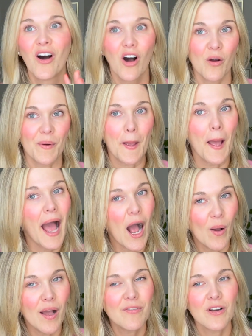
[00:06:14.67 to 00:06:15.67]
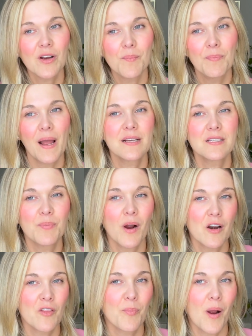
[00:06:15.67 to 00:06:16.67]
All right, however, back to
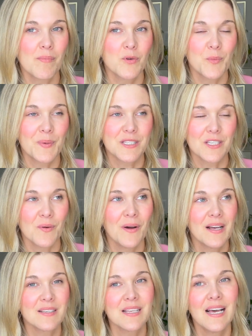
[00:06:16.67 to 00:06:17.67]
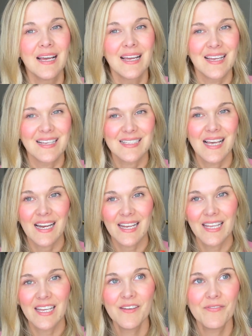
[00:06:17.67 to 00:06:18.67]
part of the problem with PCOS is that
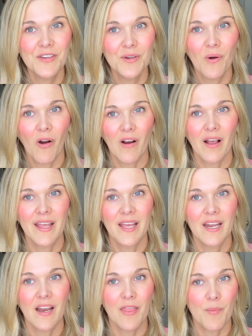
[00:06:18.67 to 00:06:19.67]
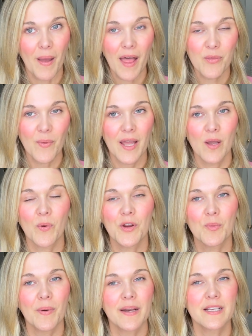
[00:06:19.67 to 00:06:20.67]
if you are in the pathway where
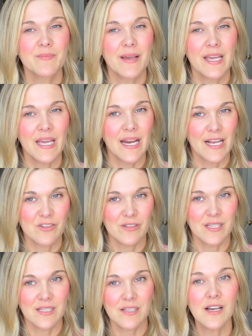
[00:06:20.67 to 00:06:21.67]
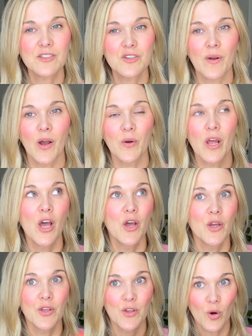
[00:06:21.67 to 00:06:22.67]
your body's making extra testosterone,
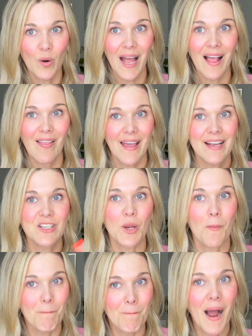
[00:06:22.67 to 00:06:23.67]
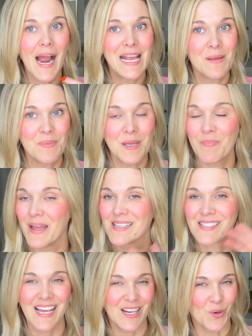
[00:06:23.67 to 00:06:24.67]
your LH might be
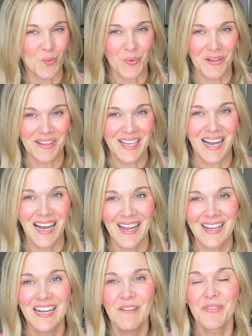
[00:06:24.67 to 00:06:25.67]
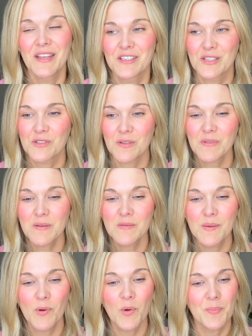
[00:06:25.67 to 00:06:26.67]
baseline really high. So sometimes
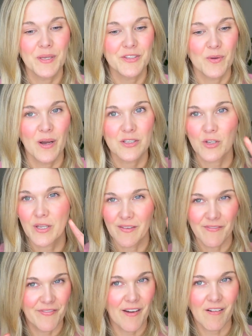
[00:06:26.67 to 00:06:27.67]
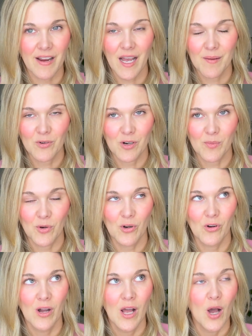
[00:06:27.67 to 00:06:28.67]
people with PCOS get very
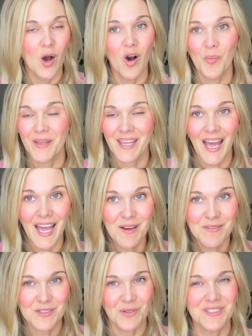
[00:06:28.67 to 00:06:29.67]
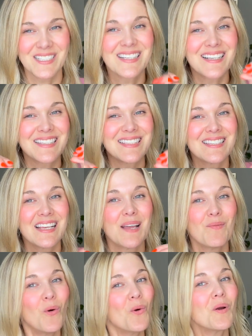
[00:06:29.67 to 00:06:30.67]
abnormal OPK results because that's the
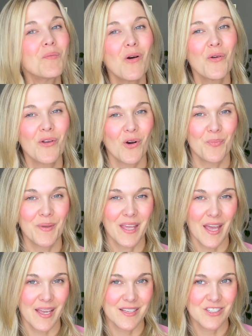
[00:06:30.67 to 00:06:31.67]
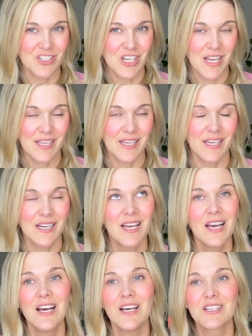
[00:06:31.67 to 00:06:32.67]
same hormone the OPK is checking.
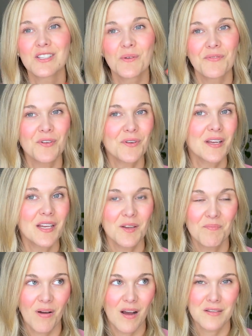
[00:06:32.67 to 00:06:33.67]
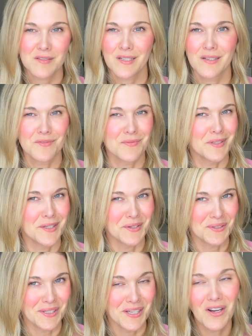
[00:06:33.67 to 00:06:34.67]
So if you're getting positives really
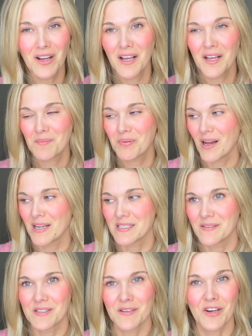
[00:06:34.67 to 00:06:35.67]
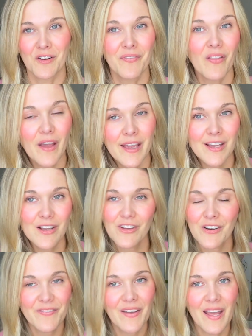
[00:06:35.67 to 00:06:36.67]
early on, positives in your
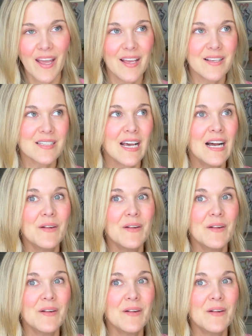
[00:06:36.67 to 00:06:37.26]
follicular phase,